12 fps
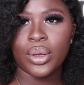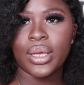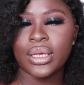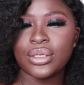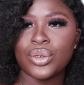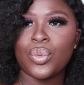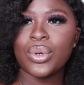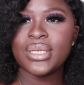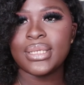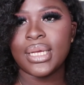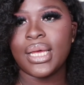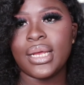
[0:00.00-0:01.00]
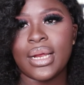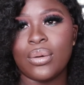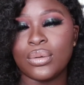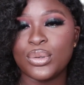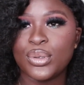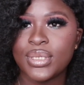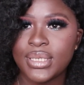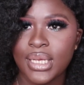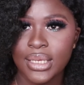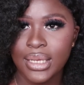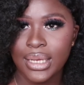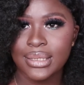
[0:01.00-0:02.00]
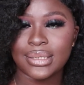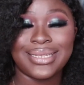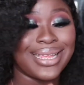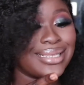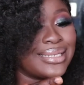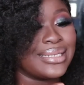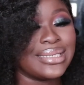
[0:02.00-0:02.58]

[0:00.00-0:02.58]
Okay, so once again, I want to say that that